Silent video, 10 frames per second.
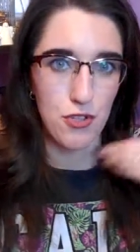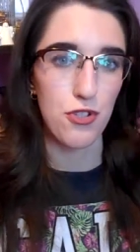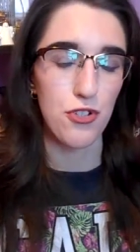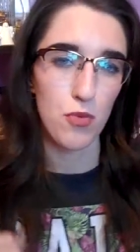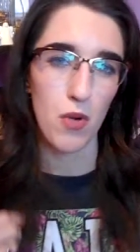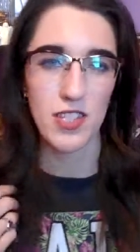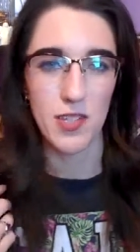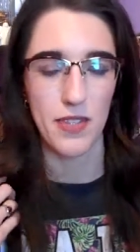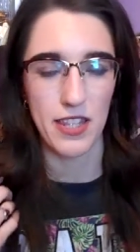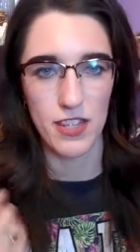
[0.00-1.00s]
So you do want
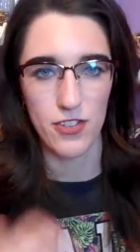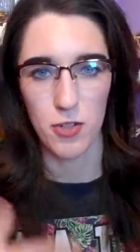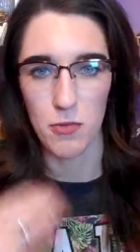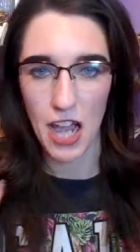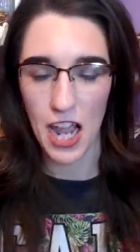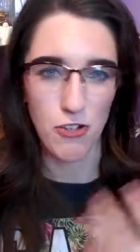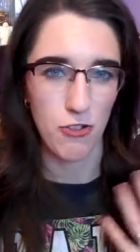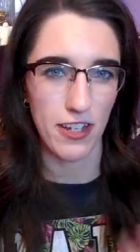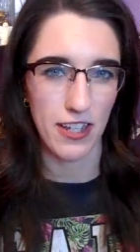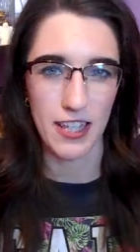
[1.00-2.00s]
something that's going to be
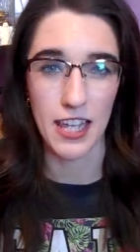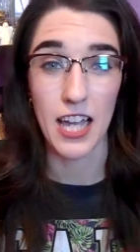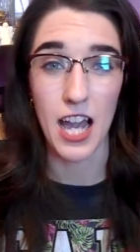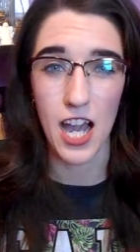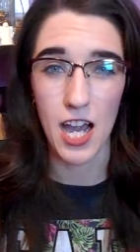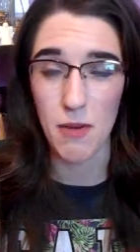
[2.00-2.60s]
hydrating, like um,